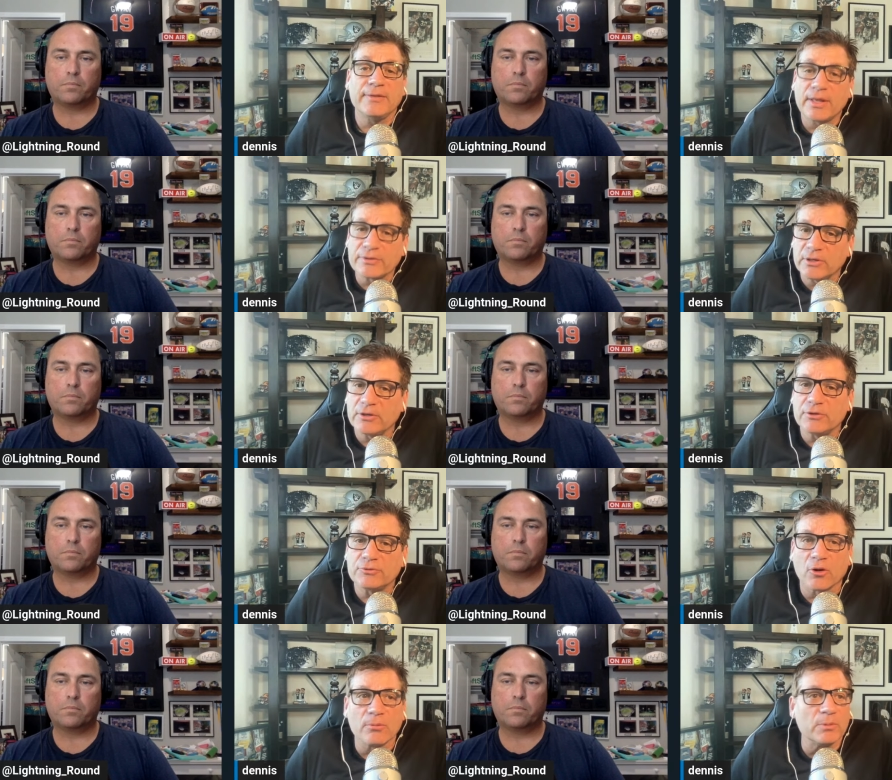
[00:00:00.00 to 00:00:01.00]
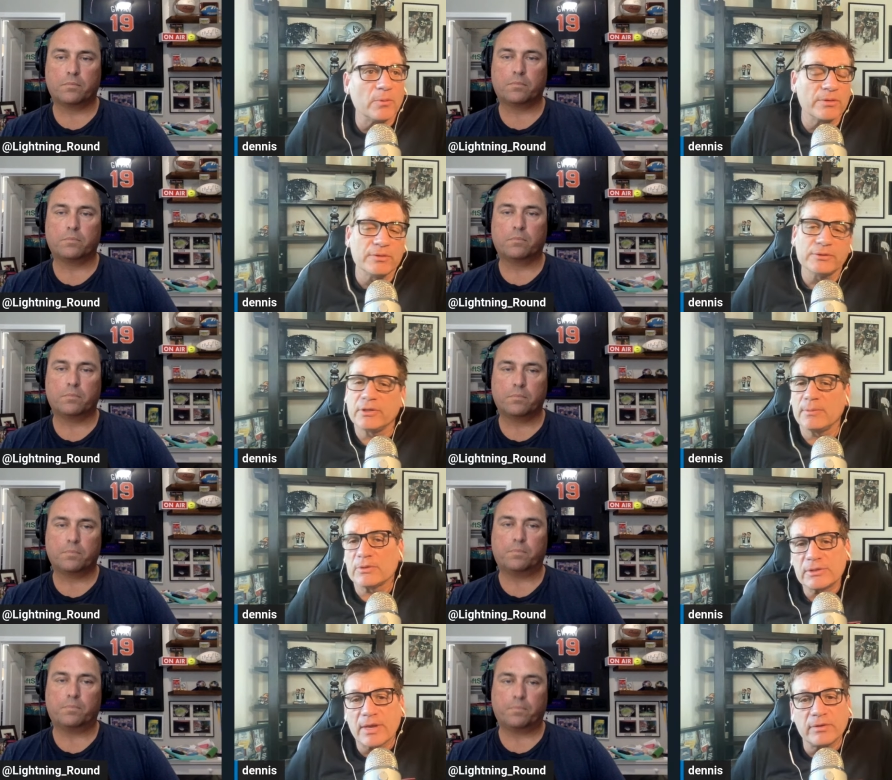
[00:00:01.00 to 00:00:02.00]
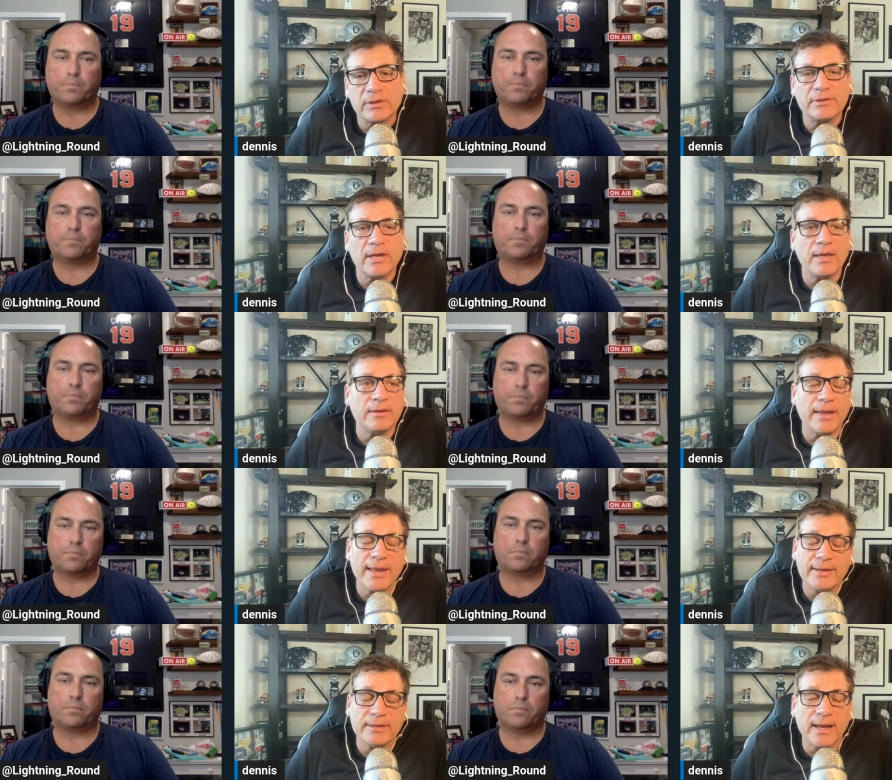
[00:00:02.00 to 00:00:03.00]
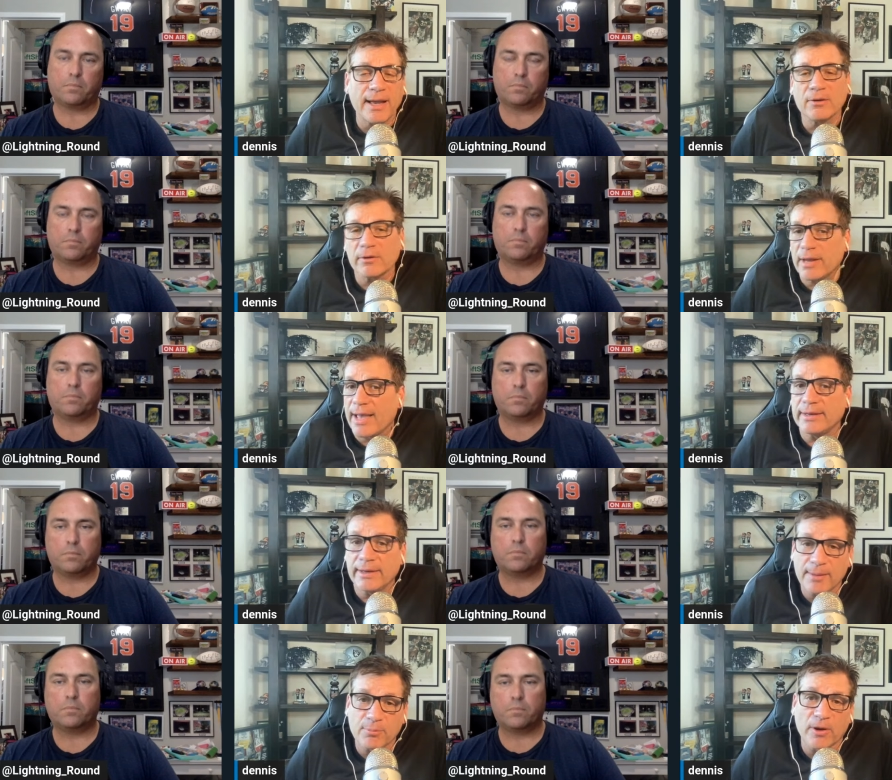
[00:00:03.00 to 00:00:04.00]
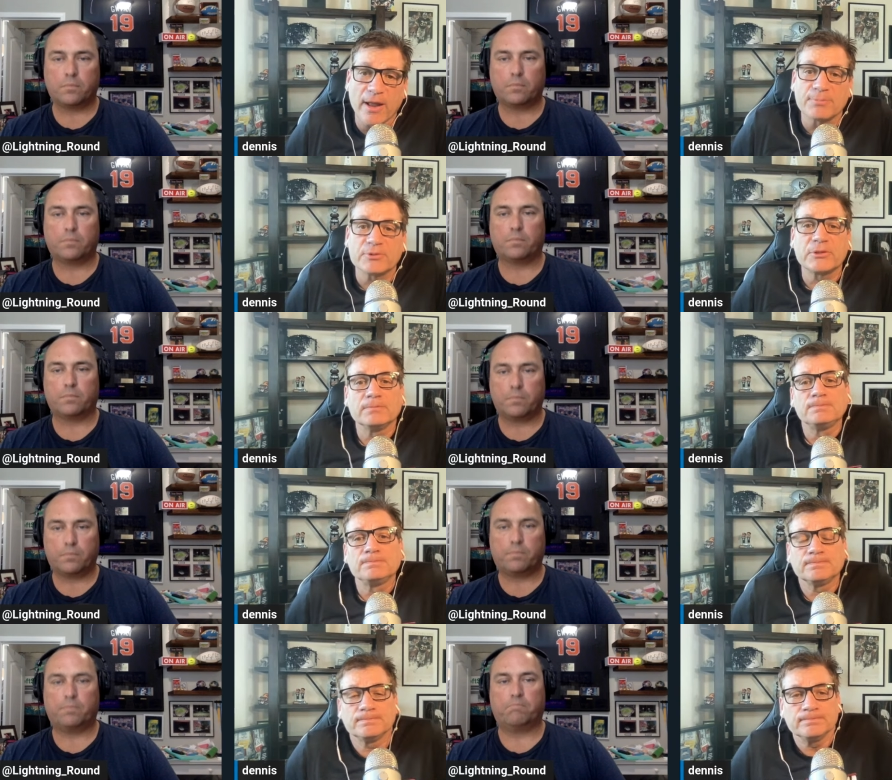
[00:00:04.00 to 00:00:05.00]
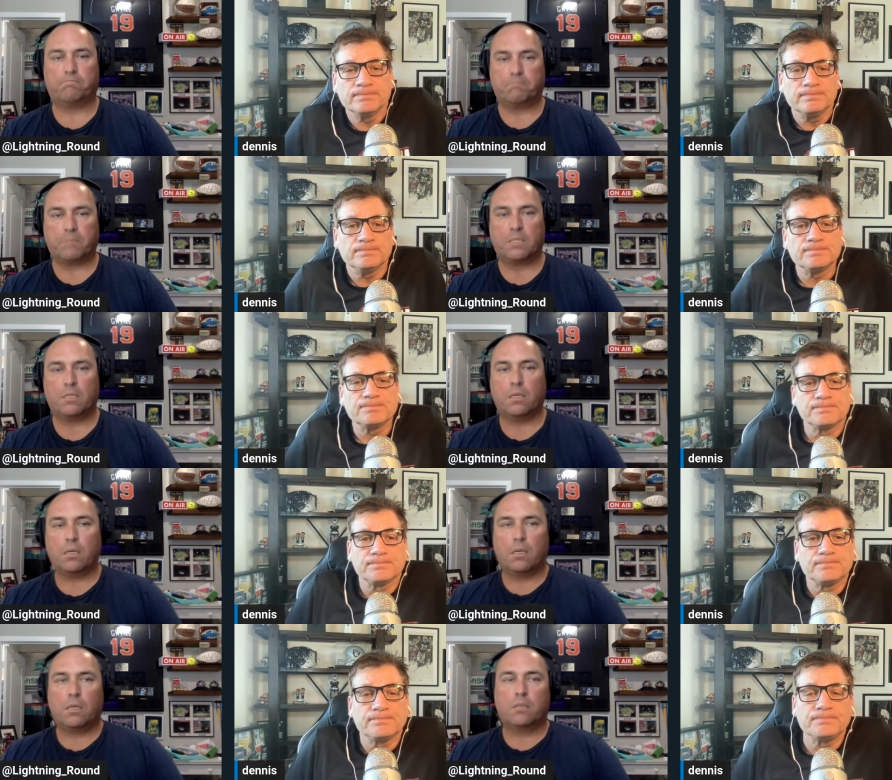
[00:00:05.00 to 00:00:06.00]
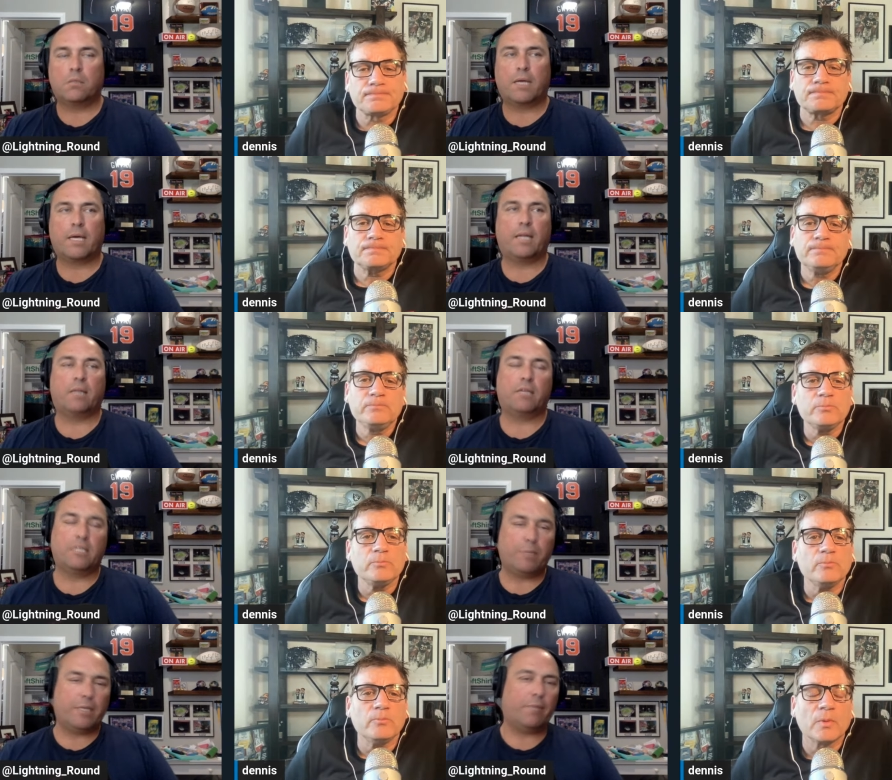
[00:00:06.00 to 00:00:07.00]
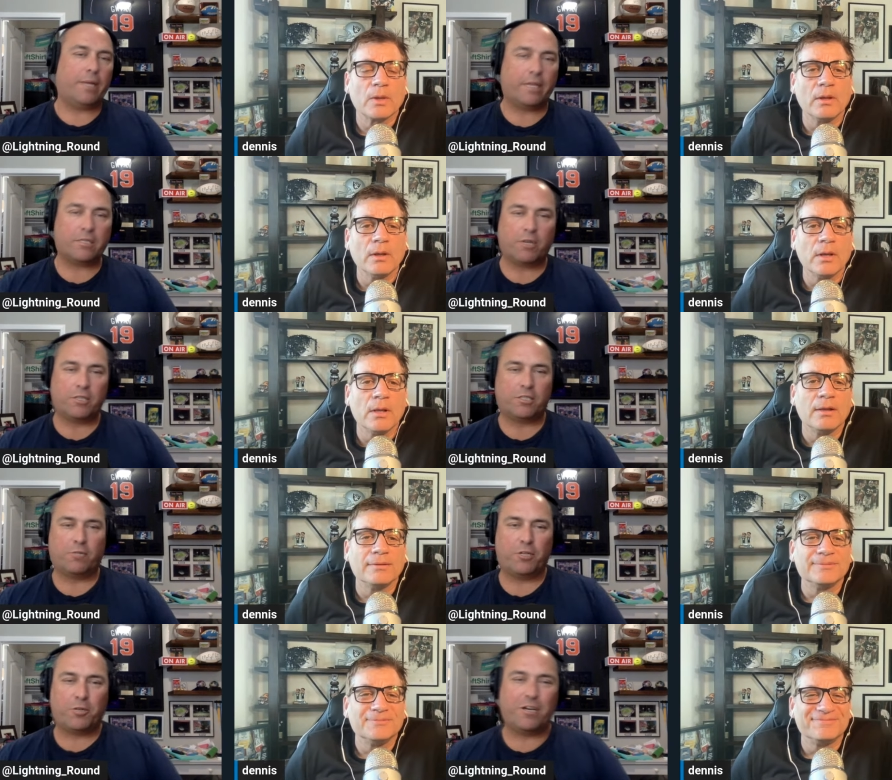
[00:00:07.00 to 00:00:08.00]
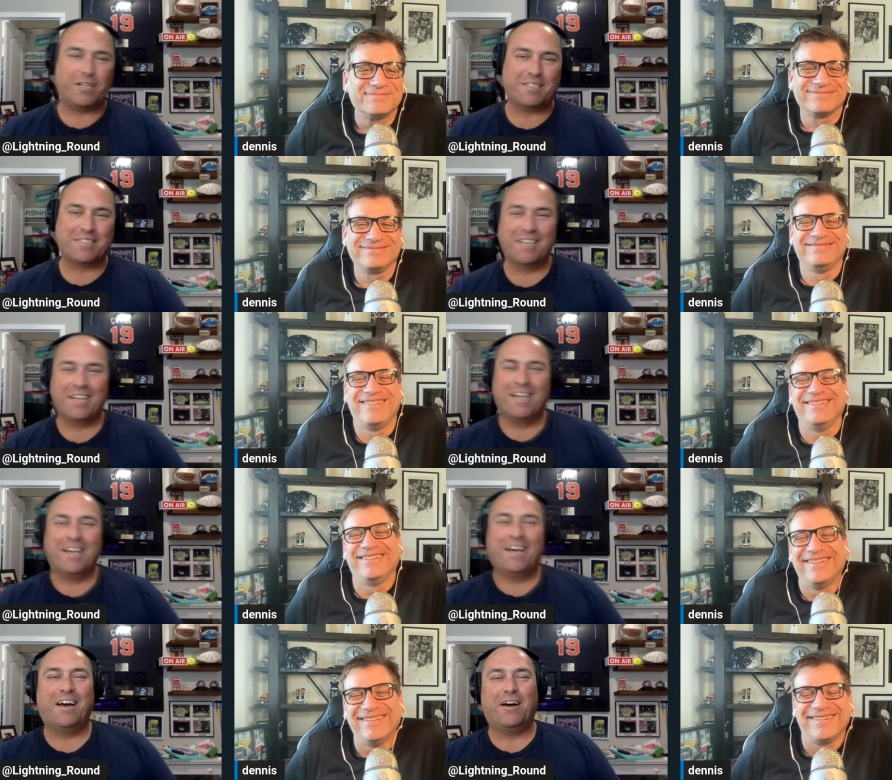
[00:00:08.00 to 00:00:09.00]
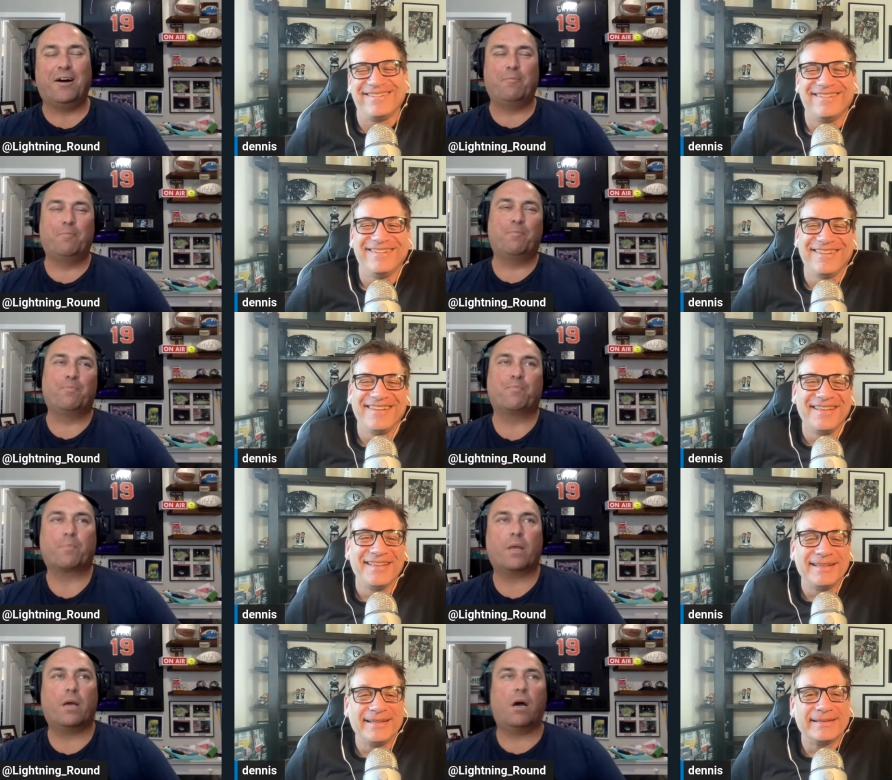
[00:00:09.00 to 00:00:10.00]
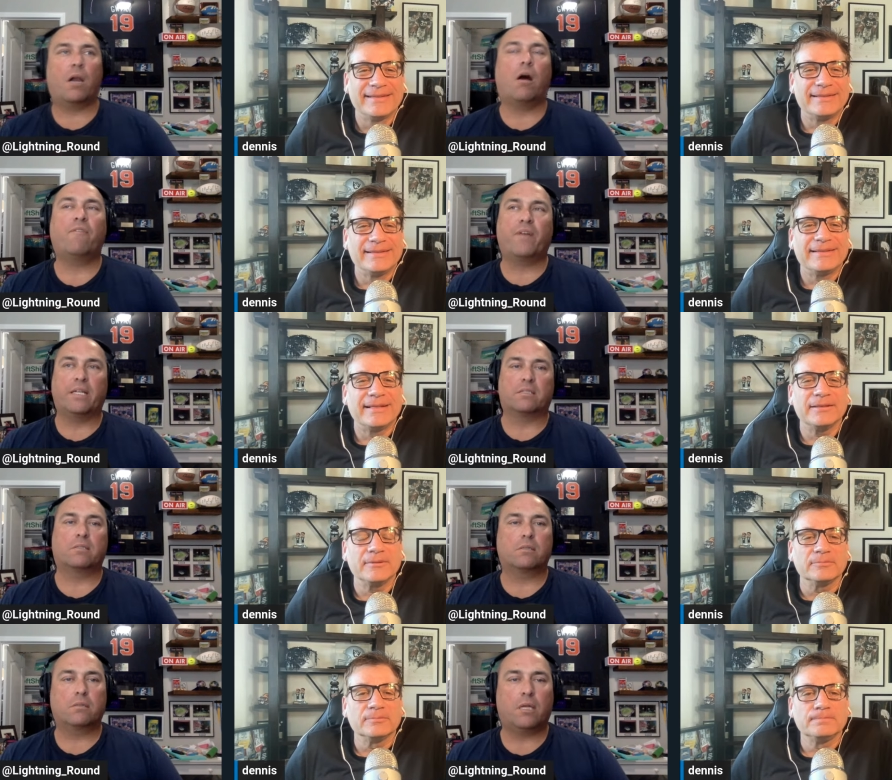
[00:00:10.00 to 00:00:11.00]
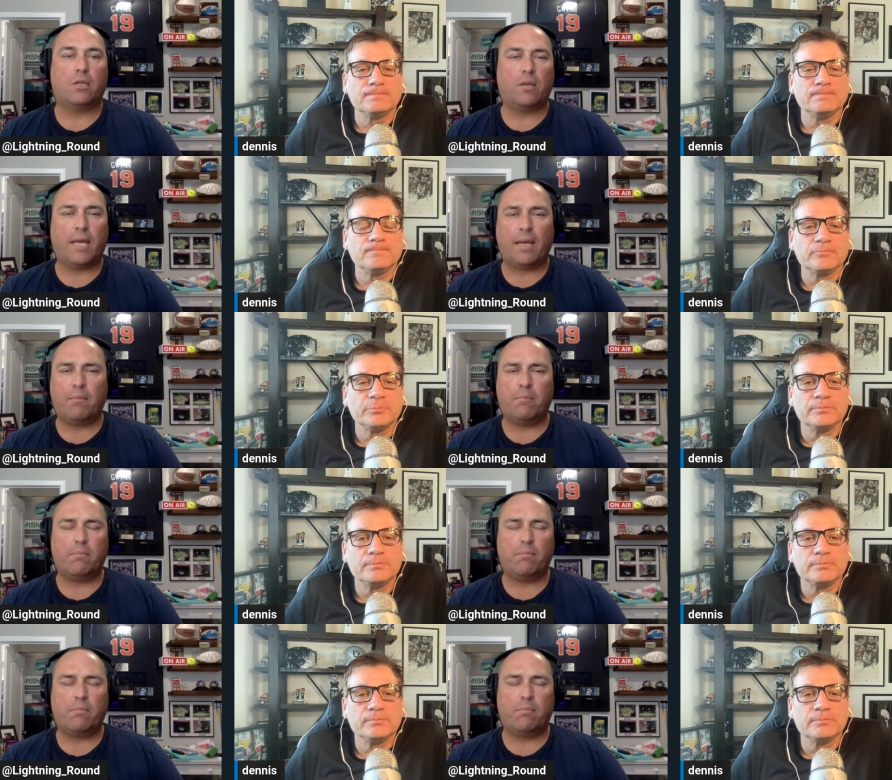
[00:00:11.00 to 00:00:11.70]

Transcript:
Speaker 1: and that's going to determine whether this team is seven and 10, 8 and nine, or nine and eight, perhaps.
Speaker 2: So that kind of leads me into my next question, which was, um, on offense, can you name